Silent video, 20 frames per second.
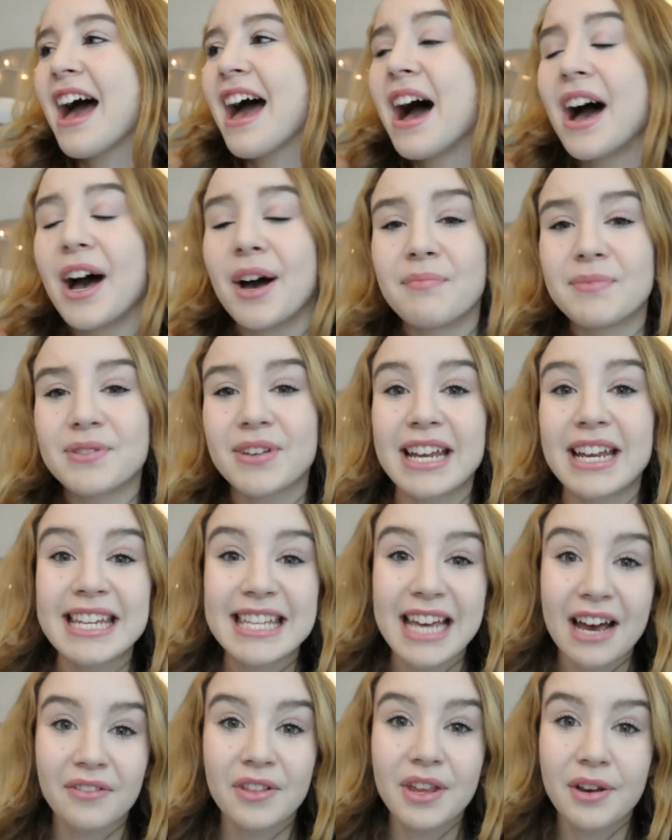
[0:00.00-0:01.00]
So I
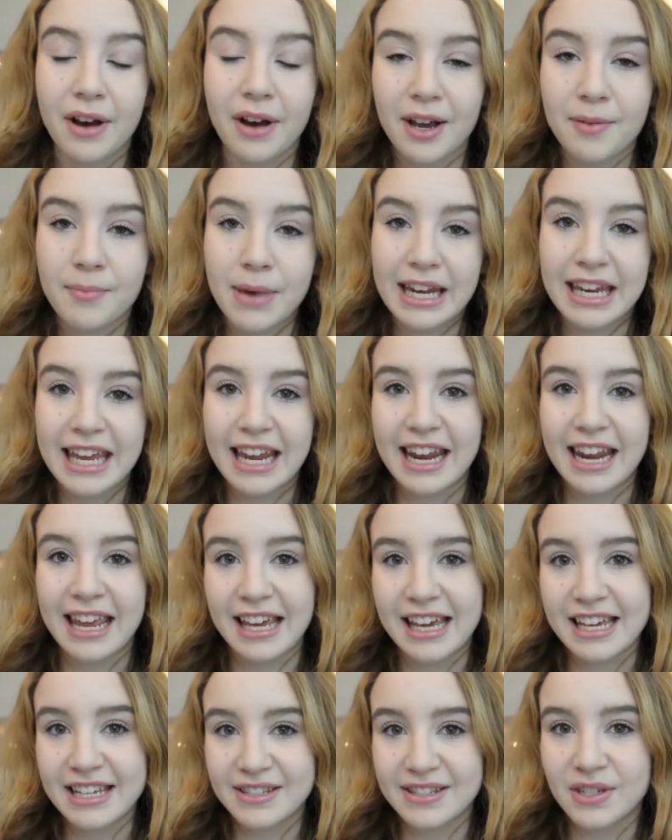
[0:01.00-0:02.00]
definitely recommend getting
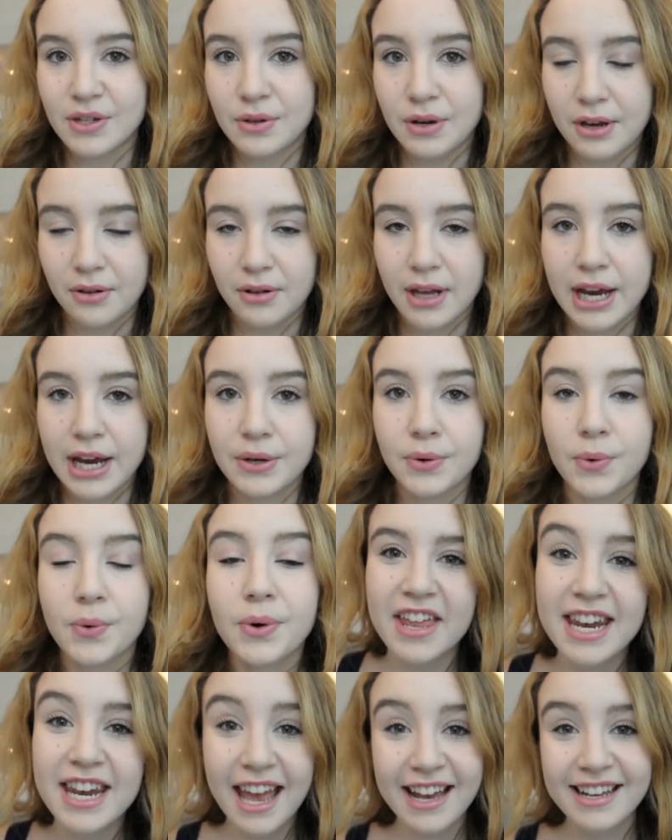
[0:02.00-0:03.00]
a studio light.
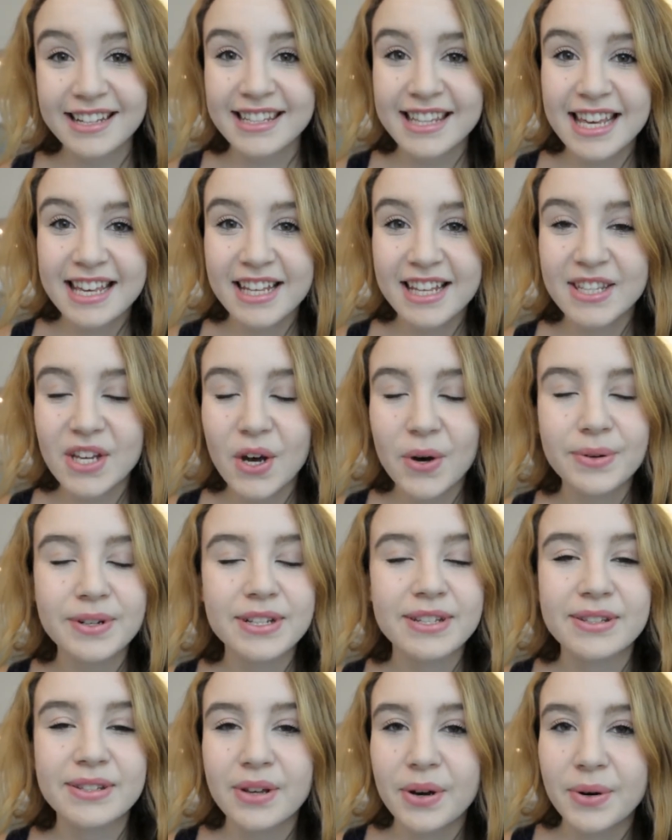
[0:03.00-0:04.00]
The next thing that's
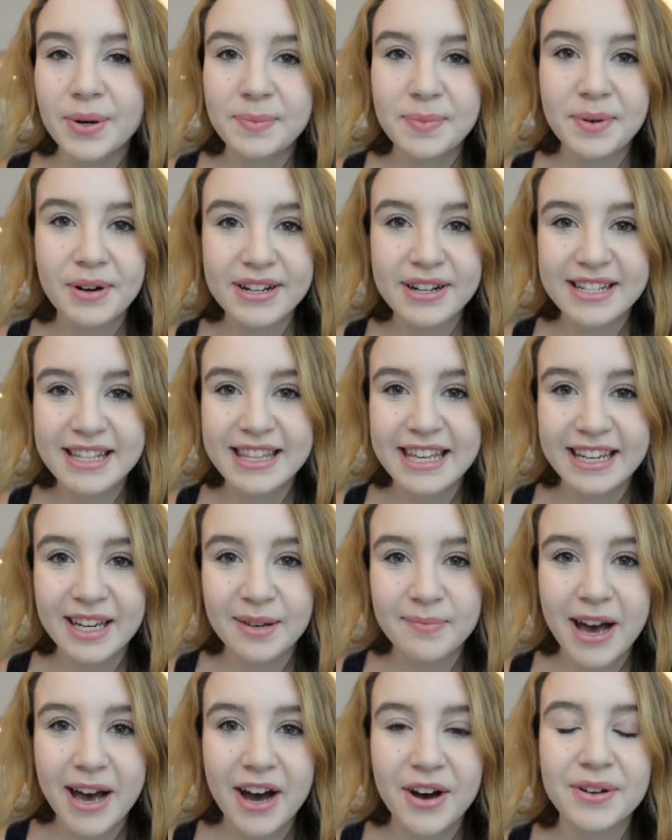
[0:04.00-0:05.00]
always so important to think
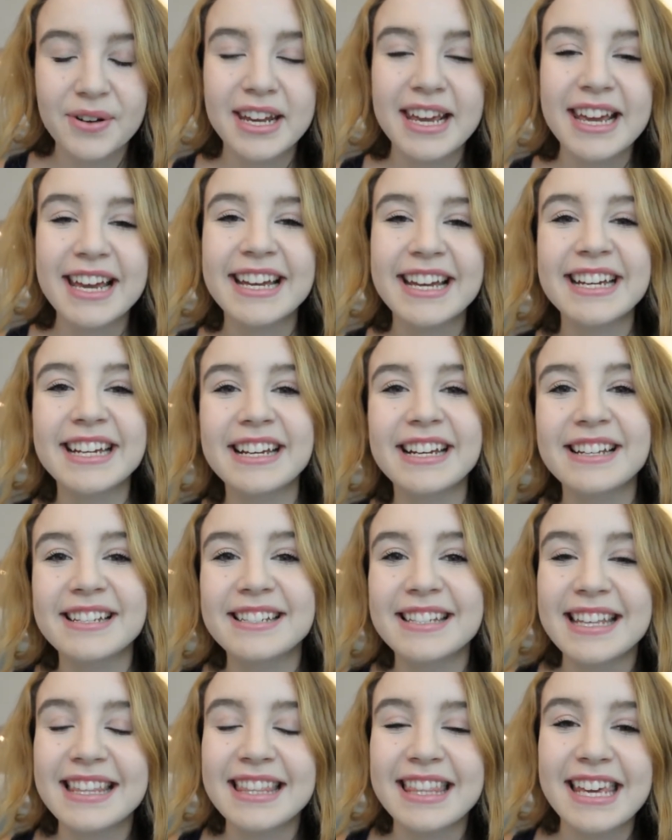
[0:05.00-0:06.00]
about is
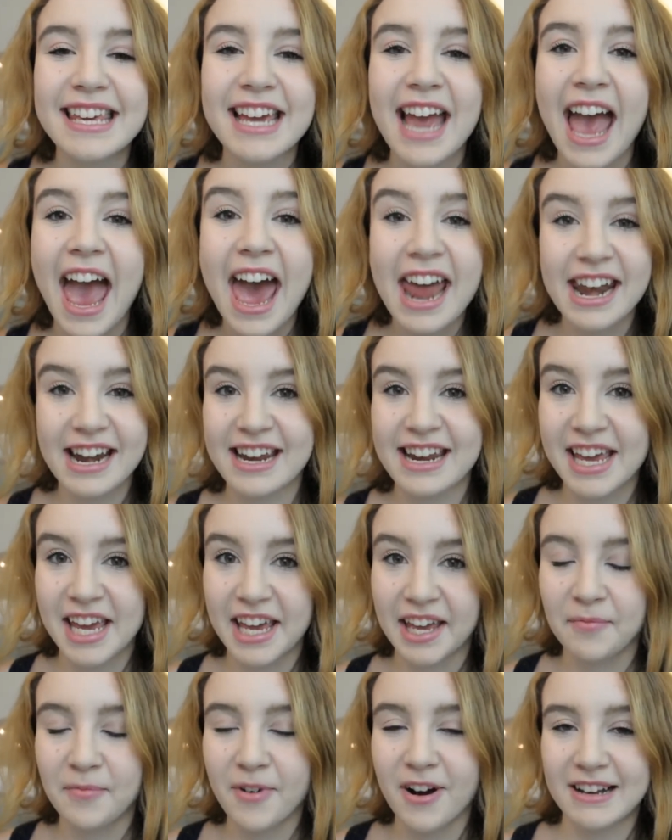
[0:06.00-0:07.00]
the
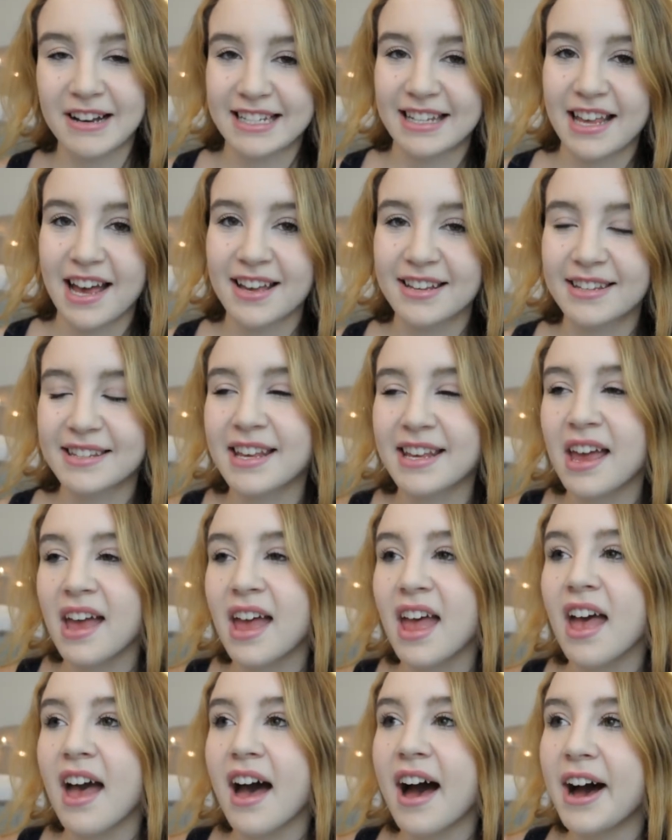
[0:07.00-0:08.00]
editing process.
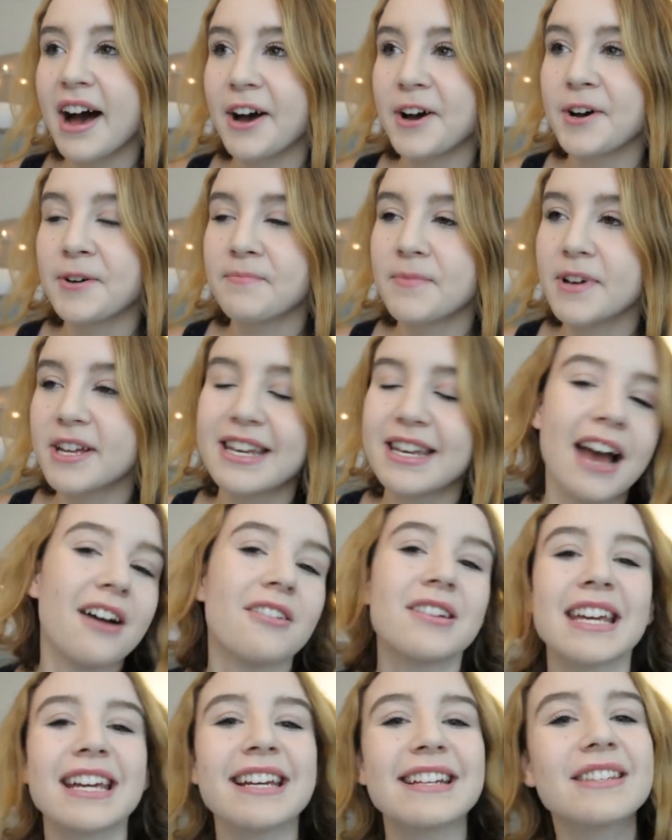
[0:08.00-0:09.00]

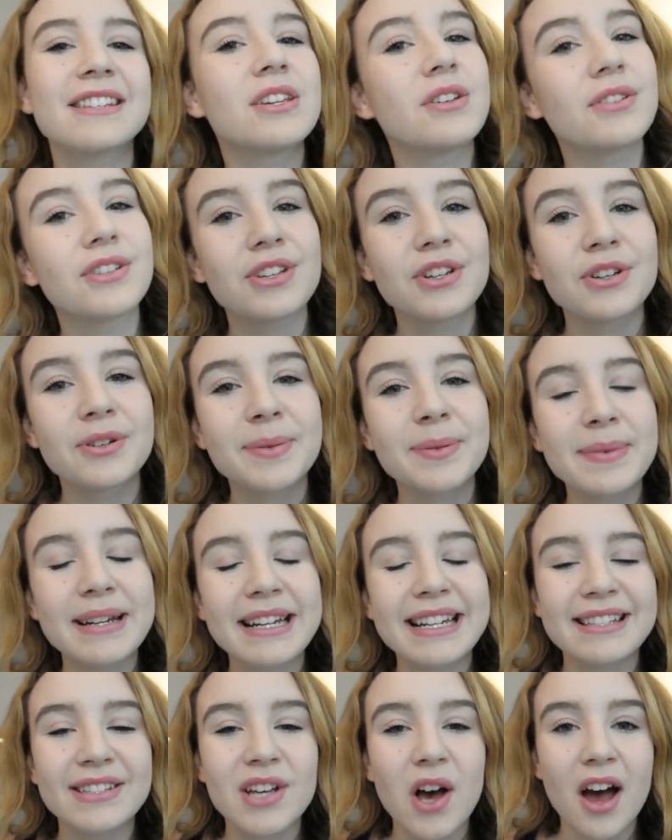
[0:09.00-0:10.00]
Nowadays, YouTube
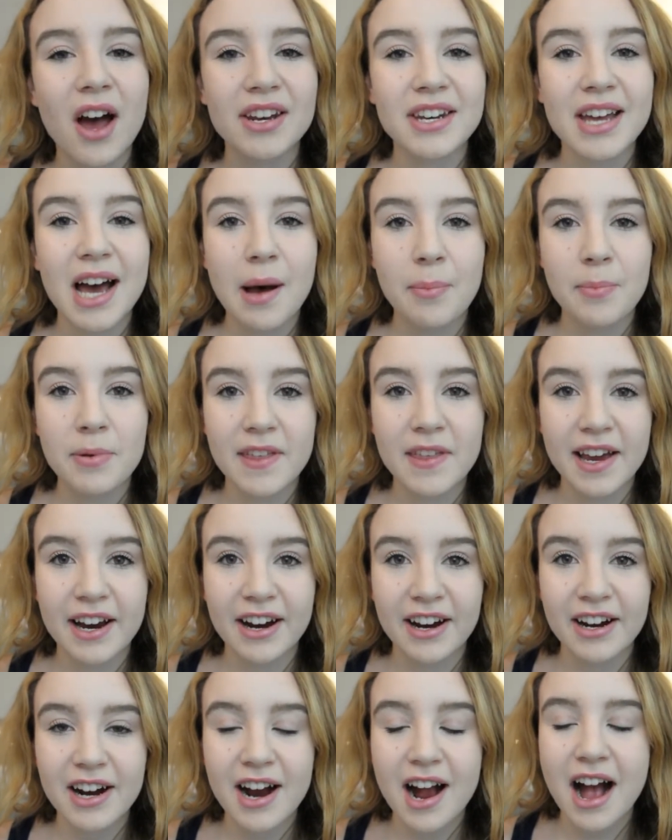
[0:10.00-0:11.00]
has gotten up
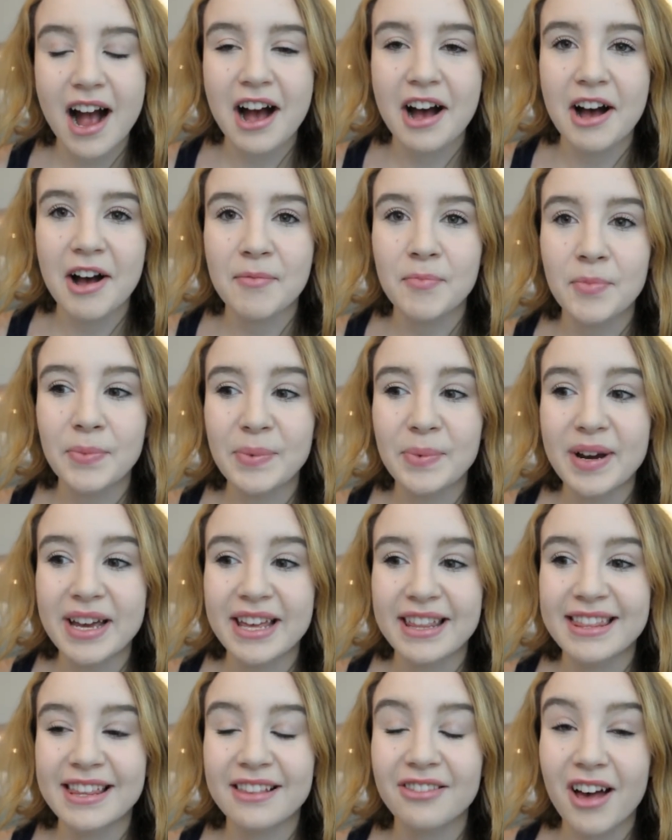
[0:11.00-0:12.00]
there
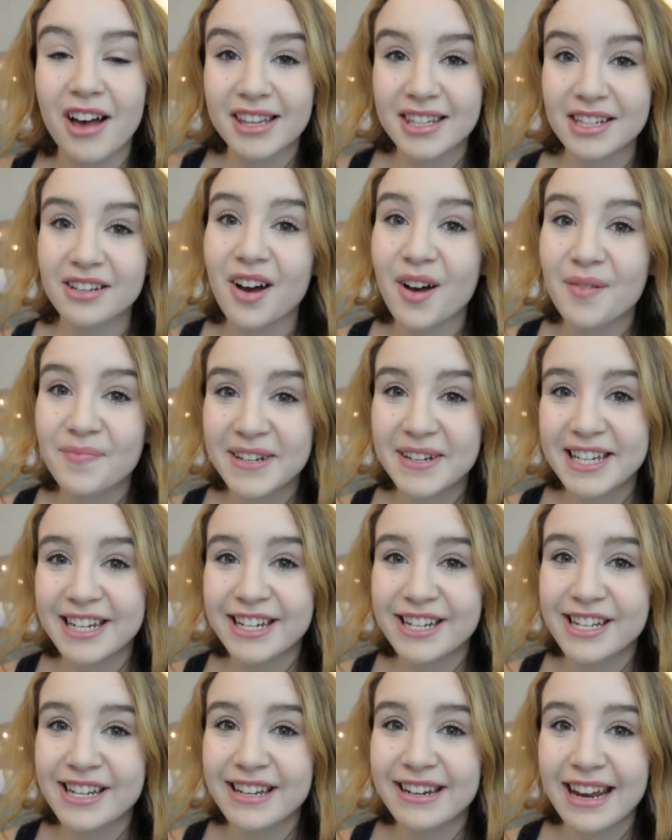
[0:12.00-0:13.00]
with lots of
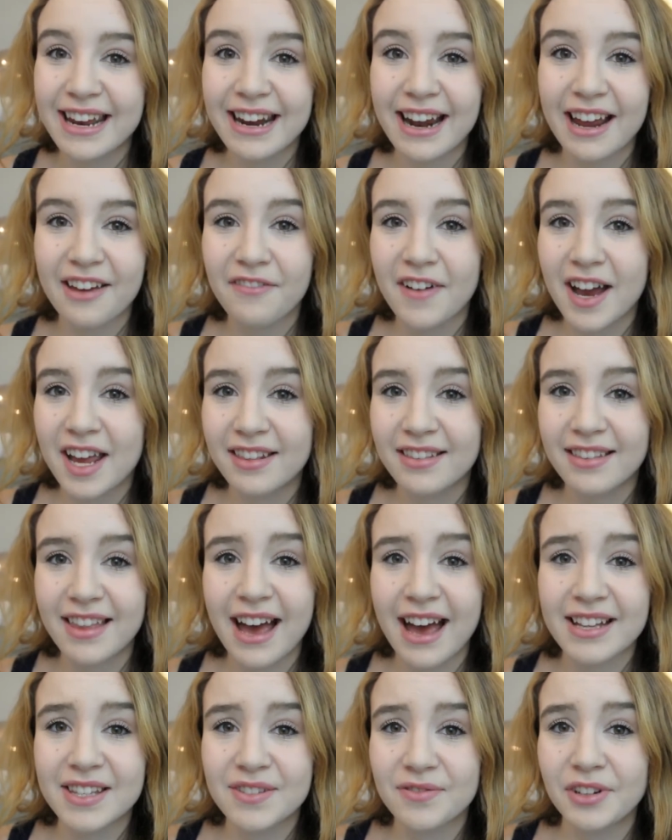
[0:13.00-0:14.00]
competition, and I find
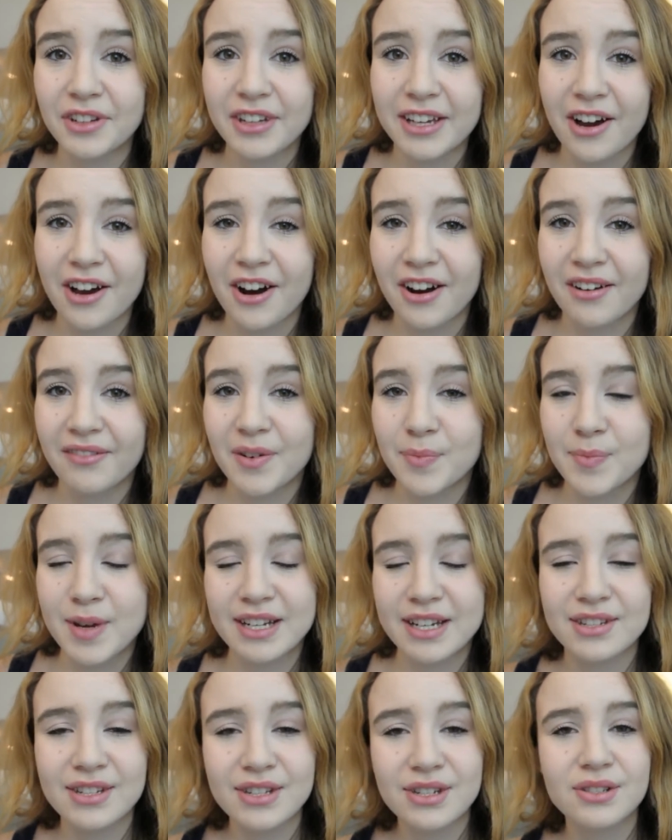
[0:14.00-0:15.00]
that's really hard for
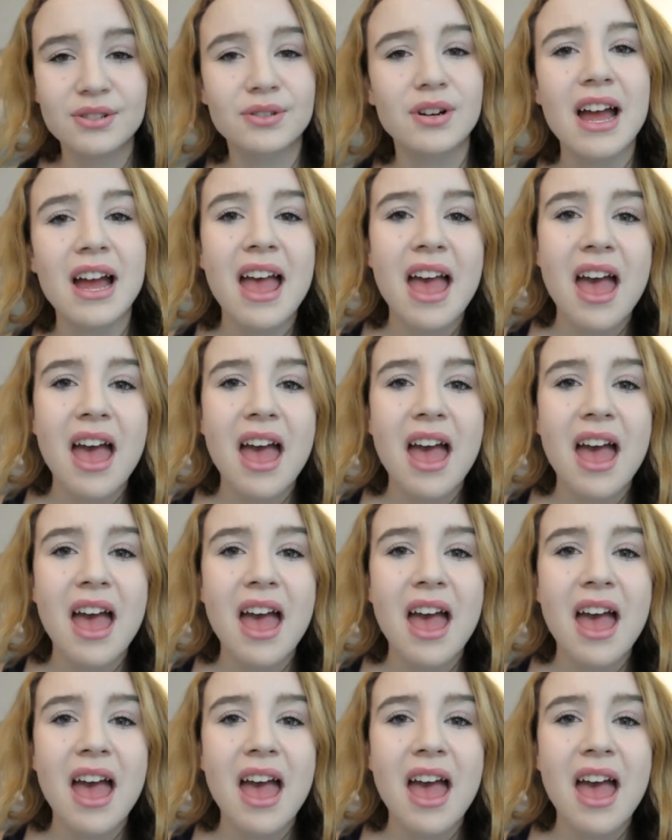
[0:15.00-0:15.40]
me to